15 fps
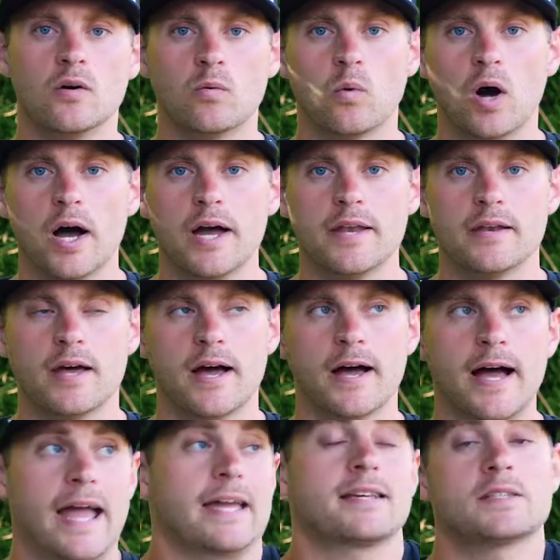what
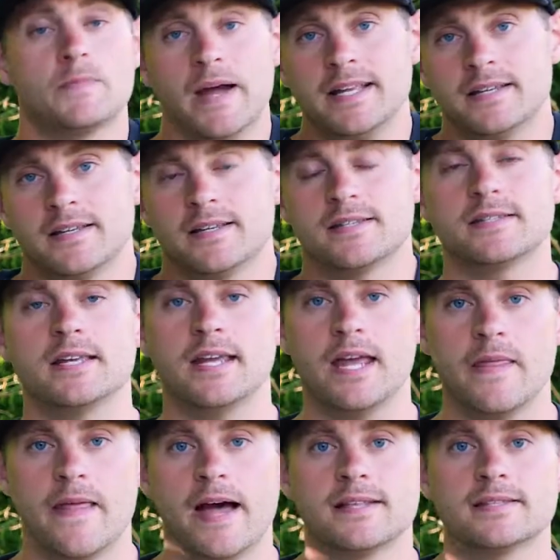I expected to see,
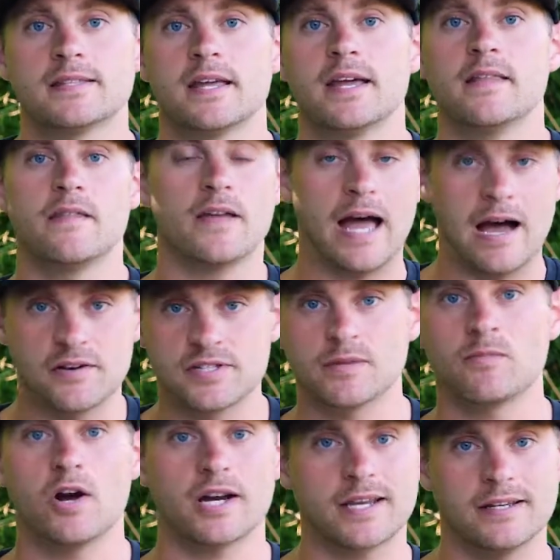and that's that the
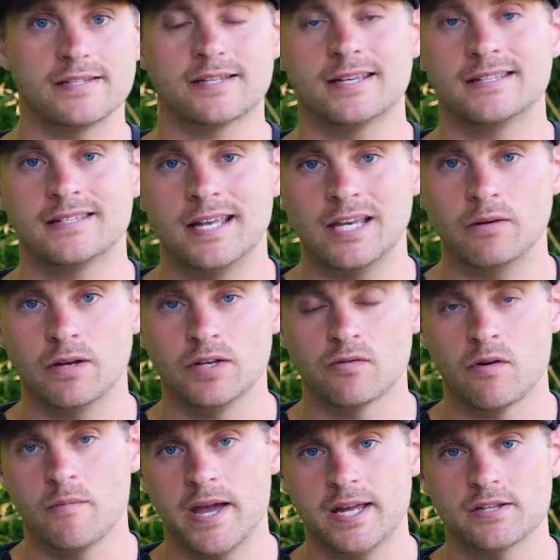housing market is continuing to
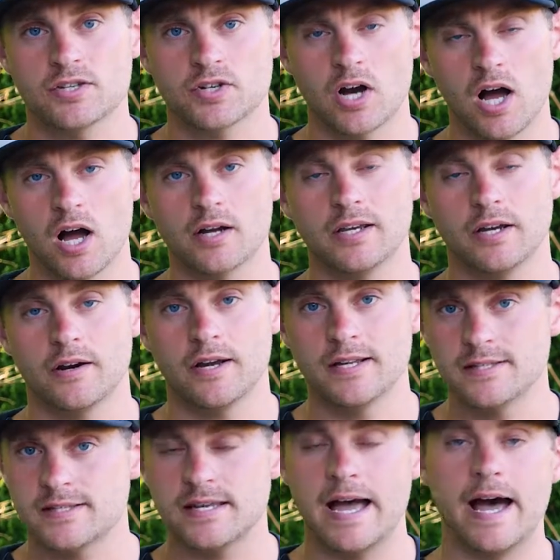remain strong here
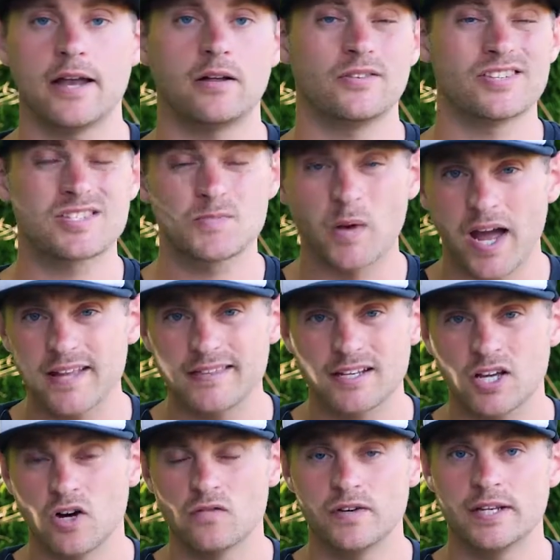in Seattle despite the
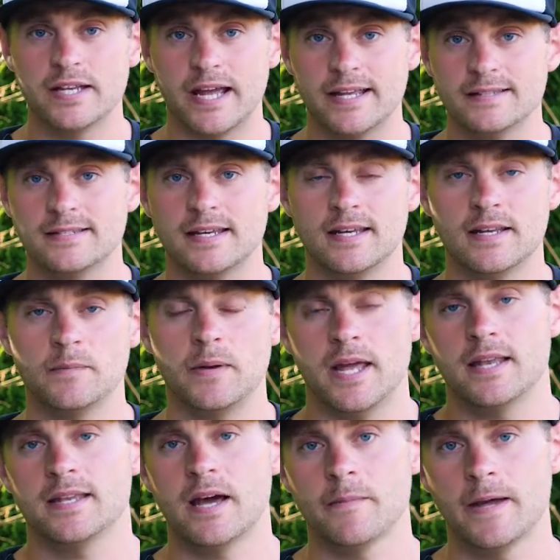COVID-19
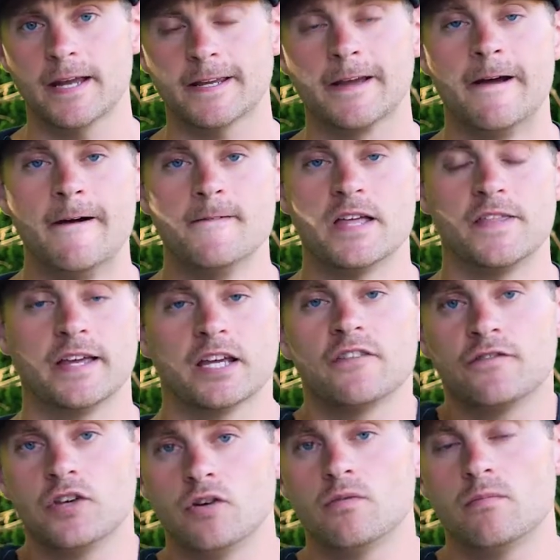pandemic. I think a
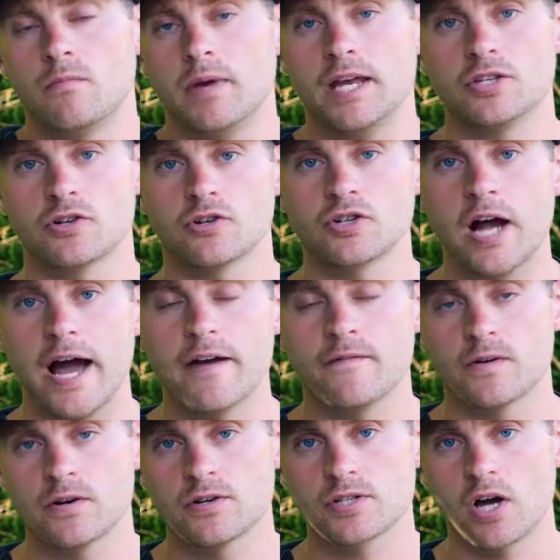few major
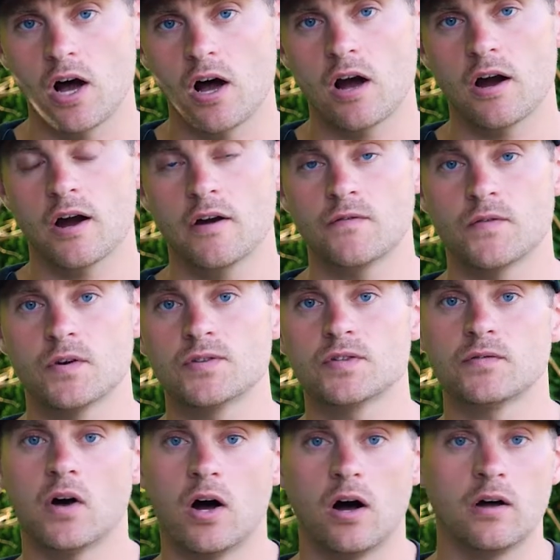drivers are, first
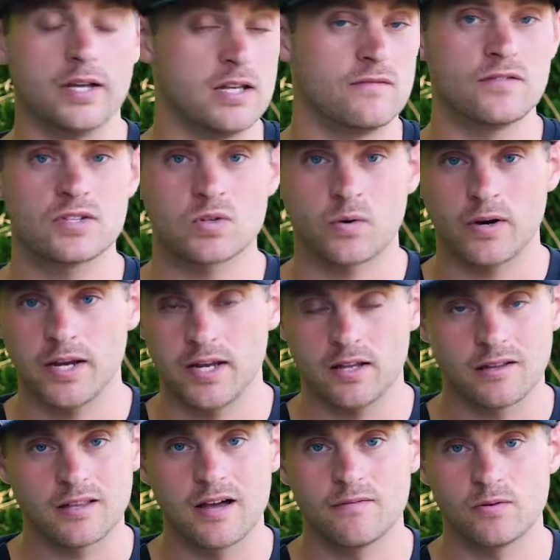of all,
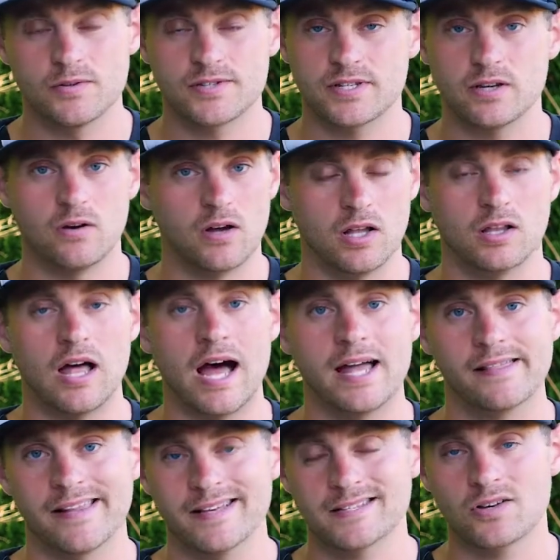inventory levels, still a
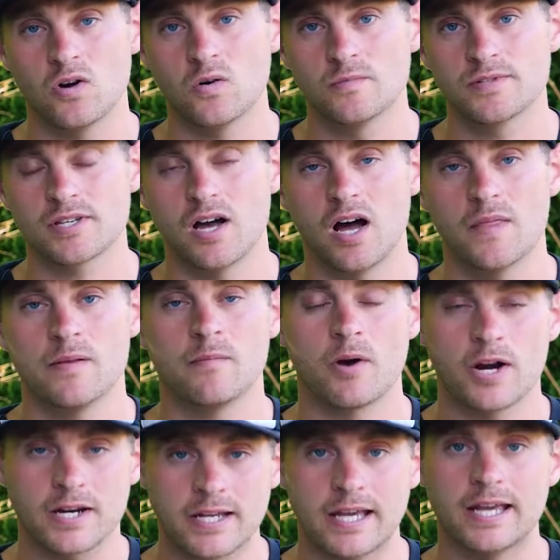lot less homes on the
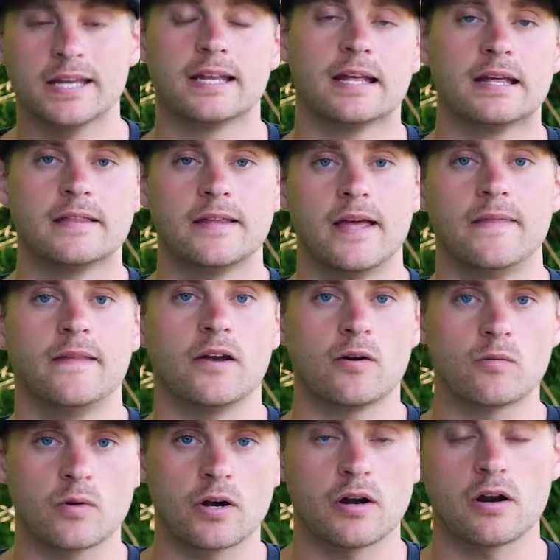market than
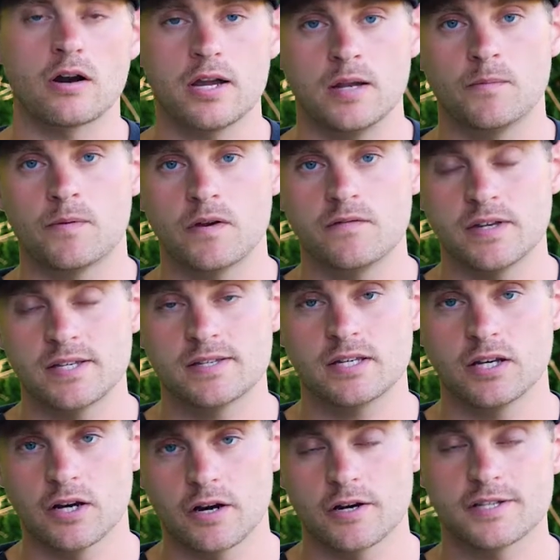there were in previous
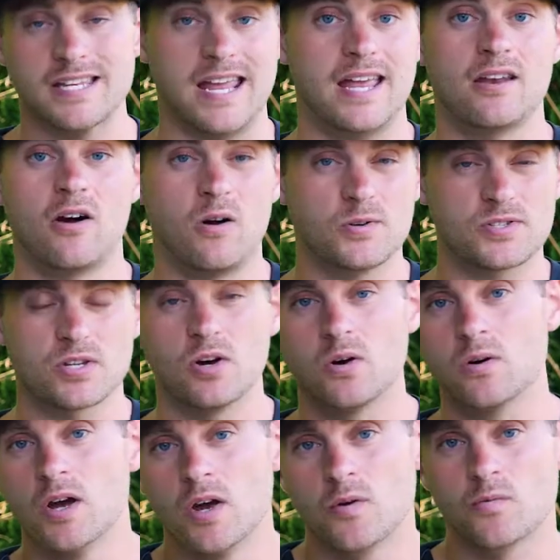years, and
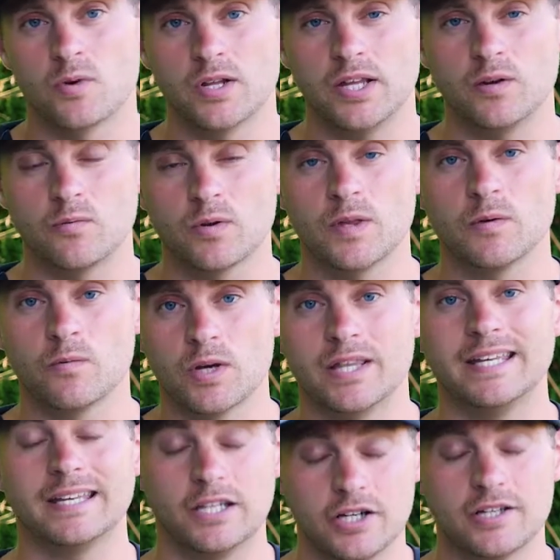also really
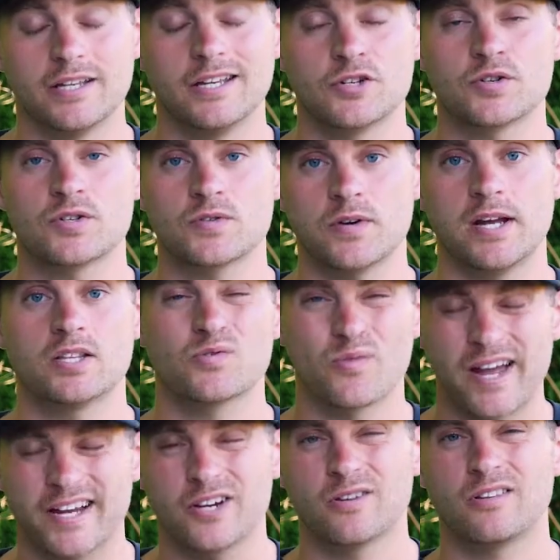good interest rates,
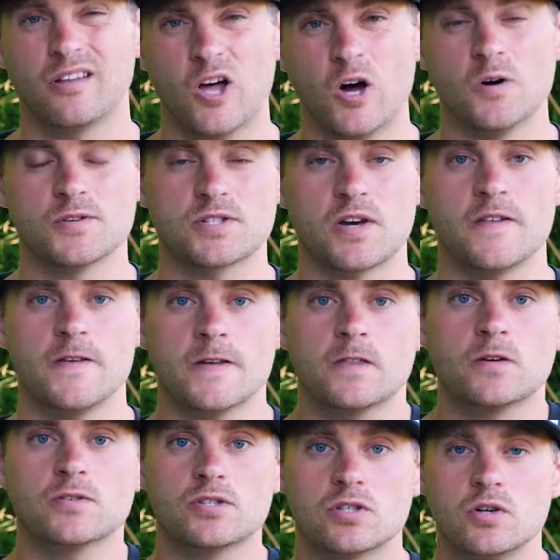record low. So I think
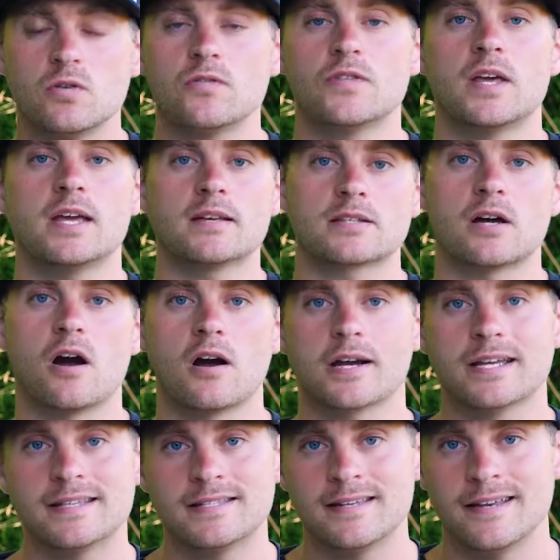those two things are
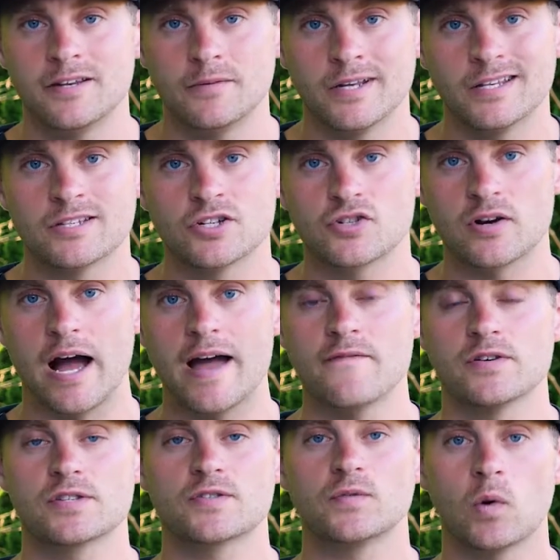continuing to
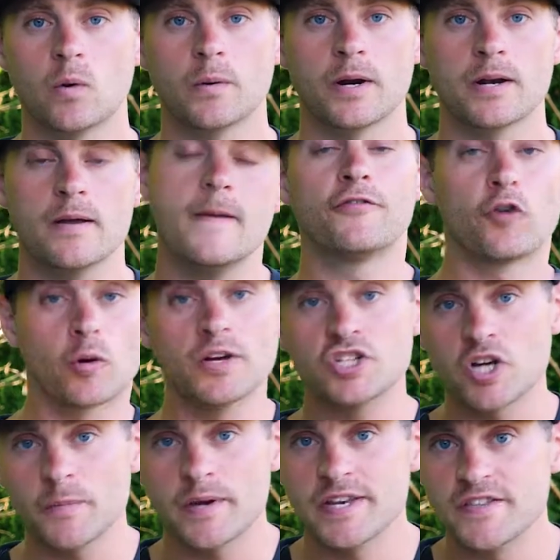drive us forward. Before we
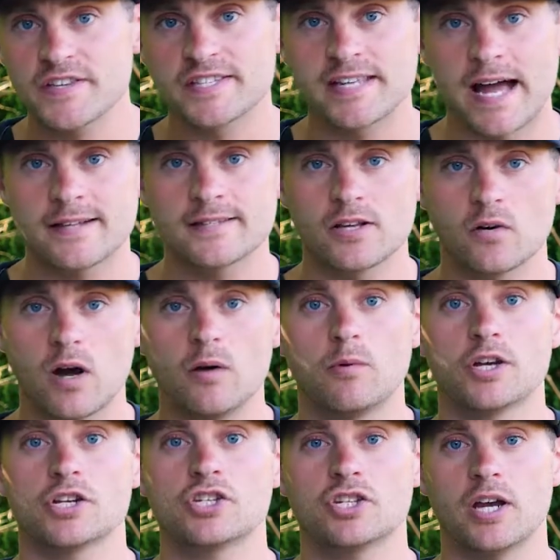jump into the stats though, I
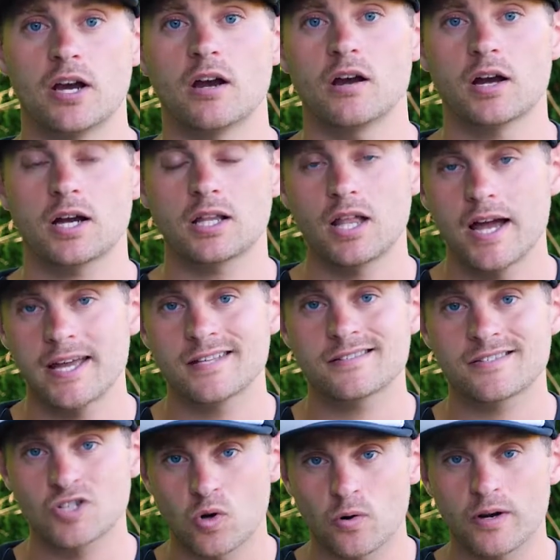wanna share a client
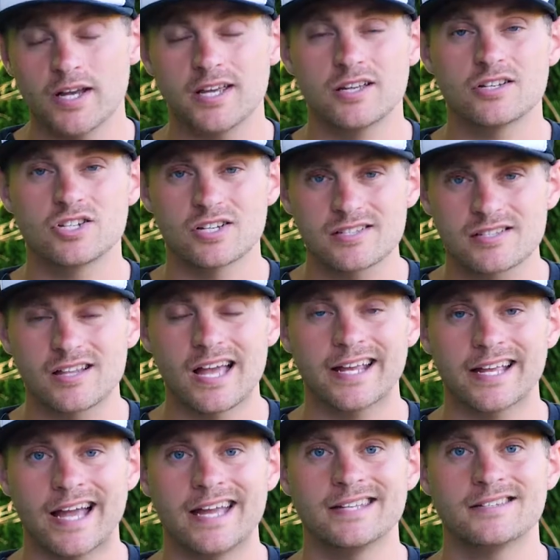story just
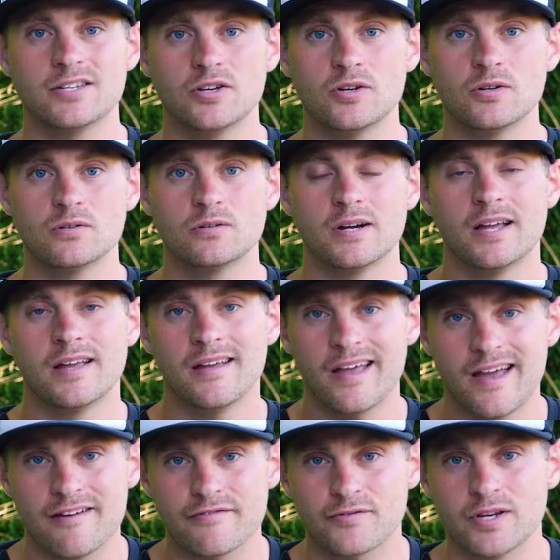like I do
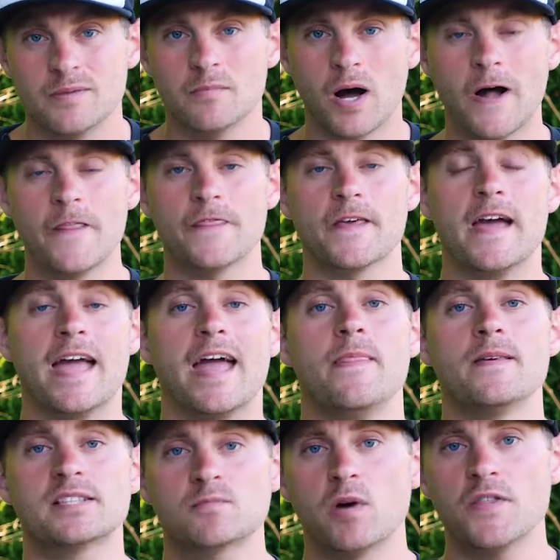every month.
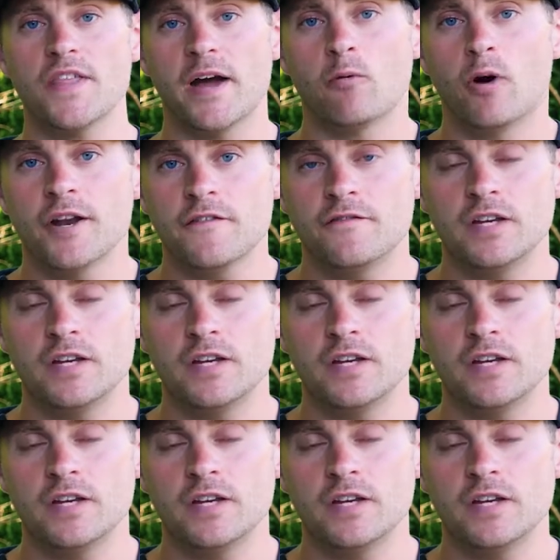And this month I wanna